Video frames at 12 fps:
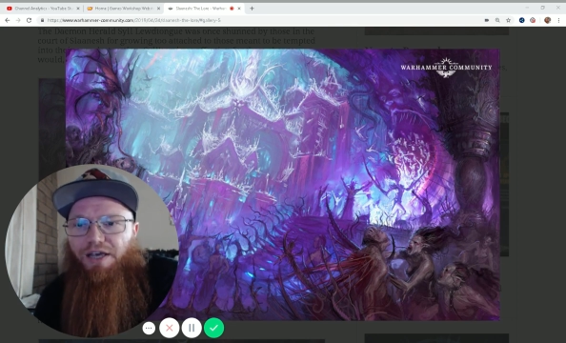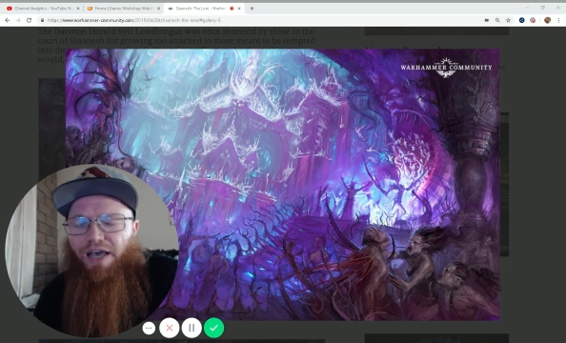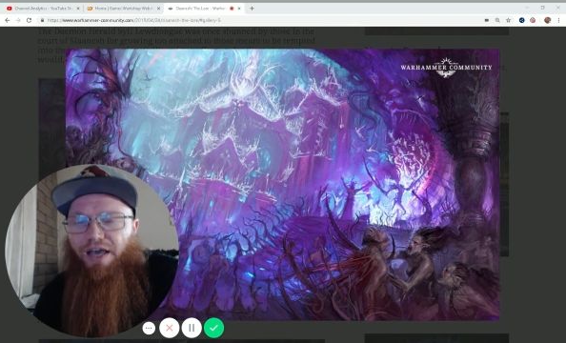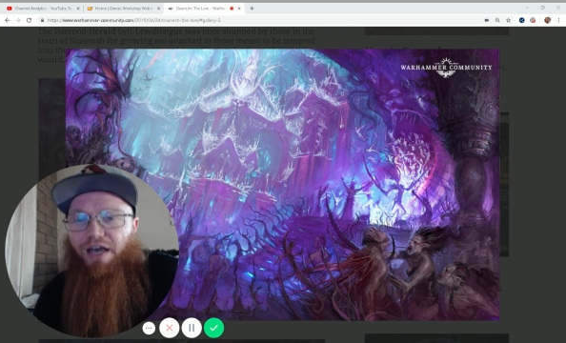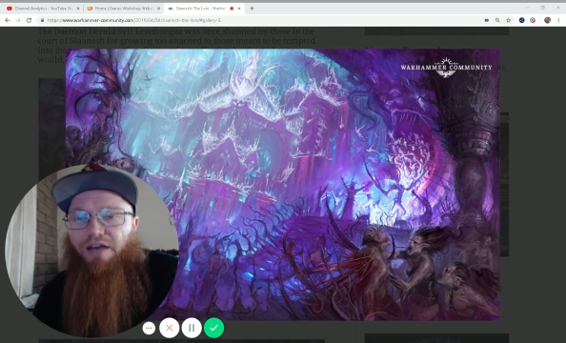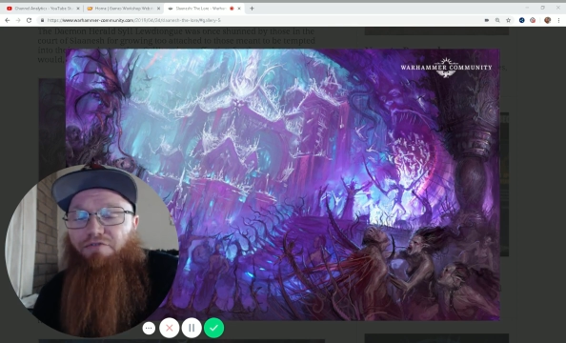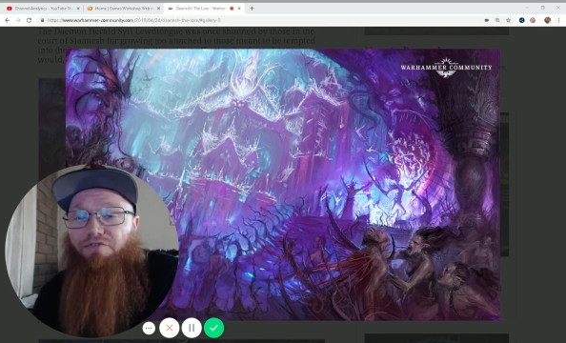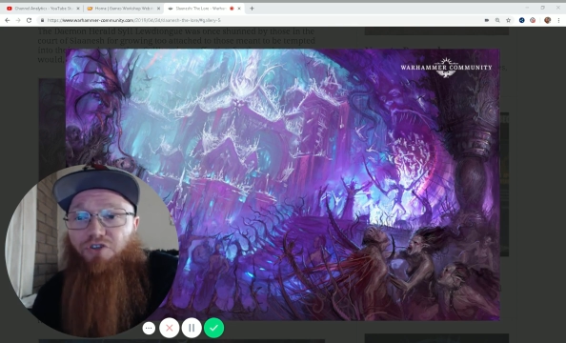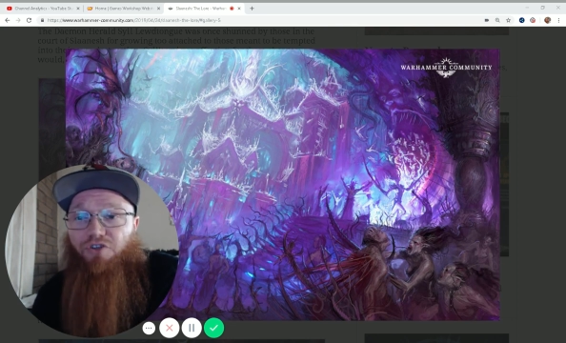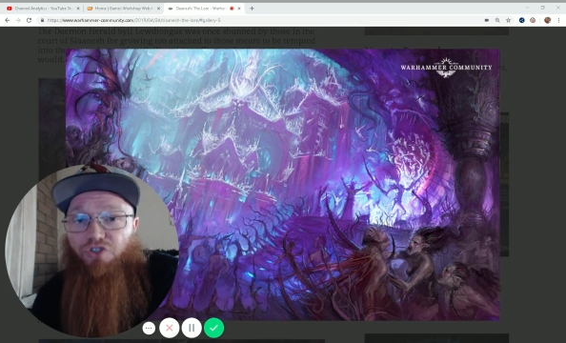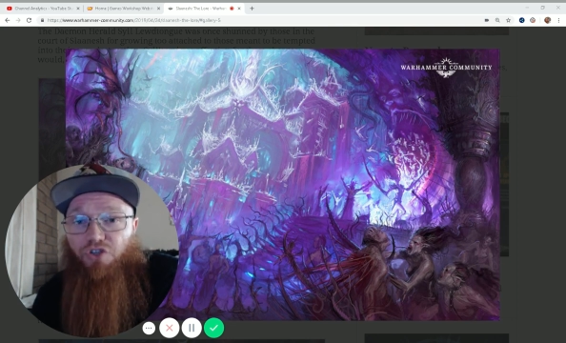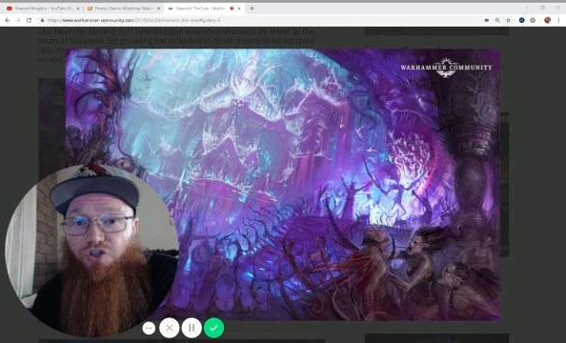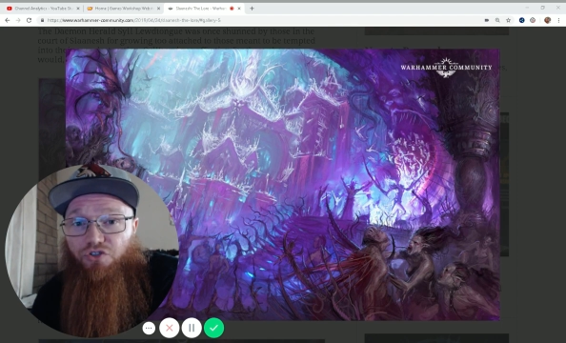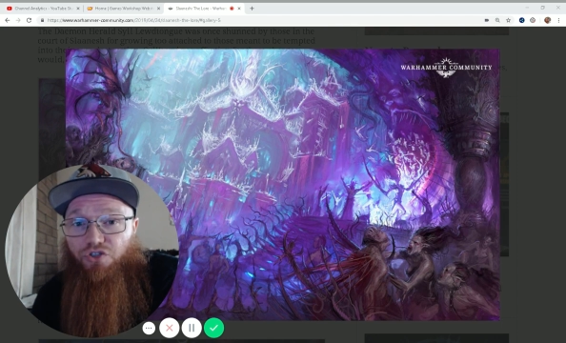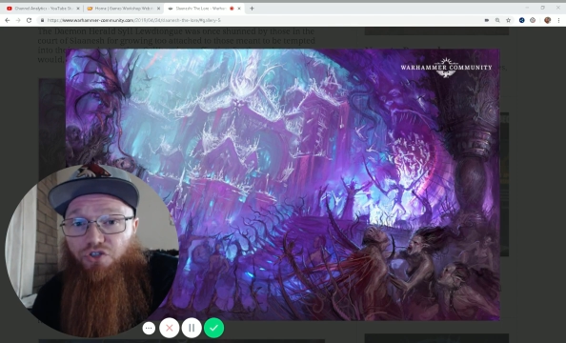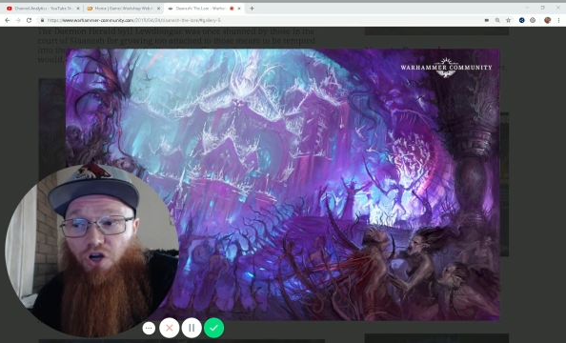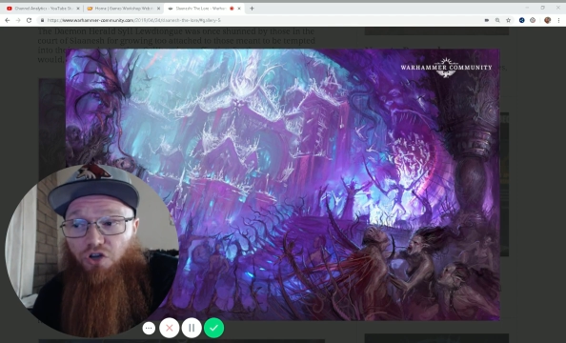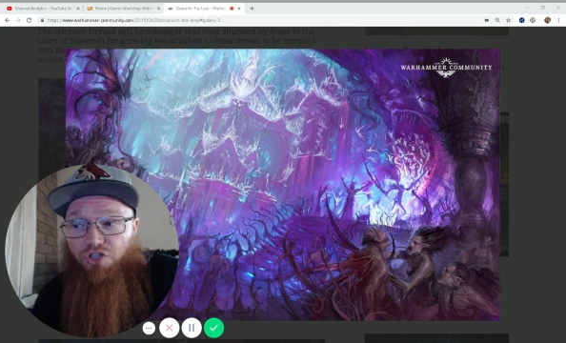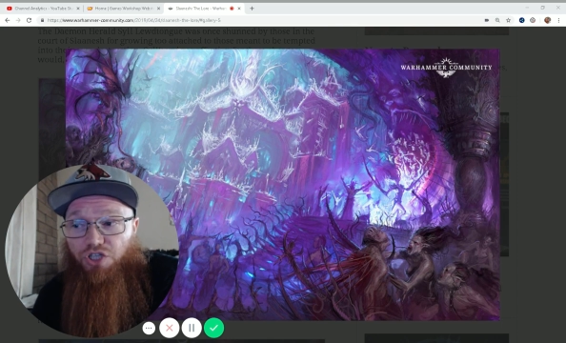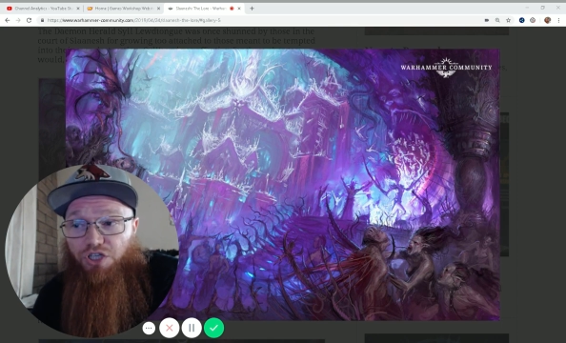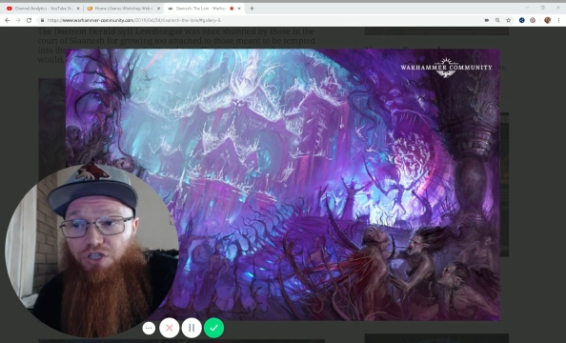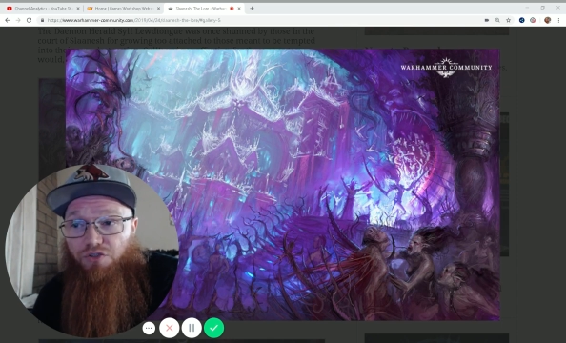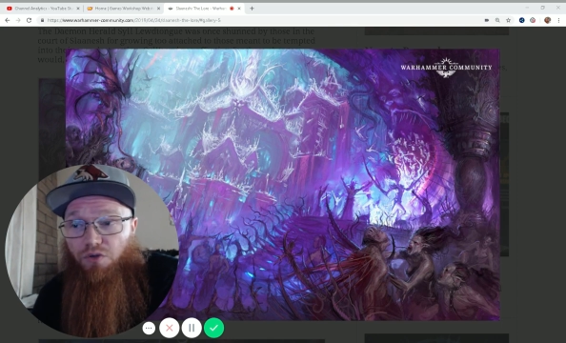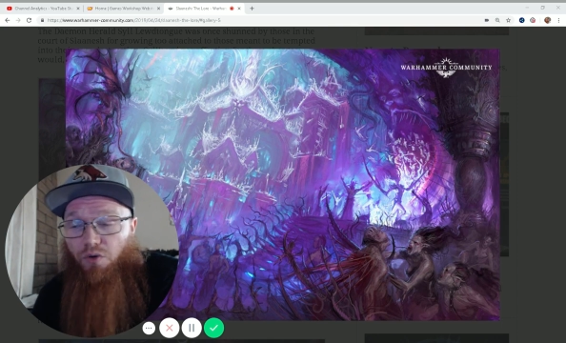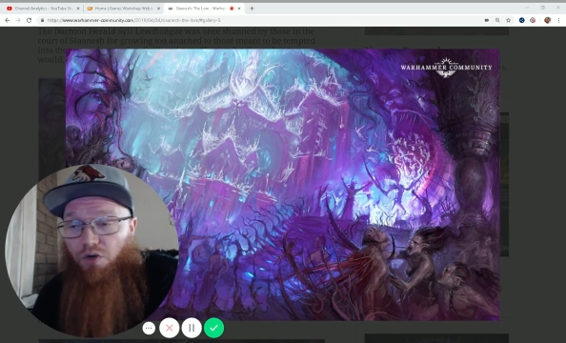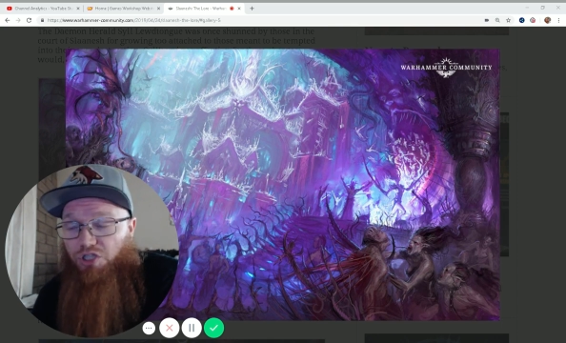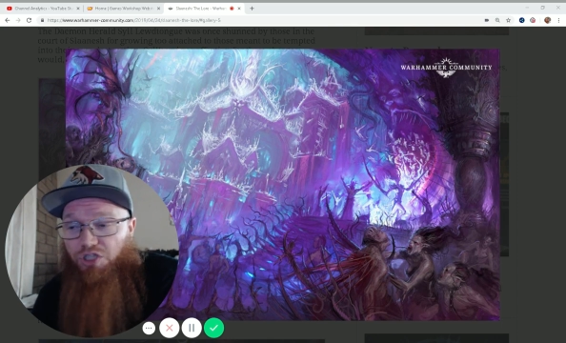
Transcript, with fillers: and first turn charges or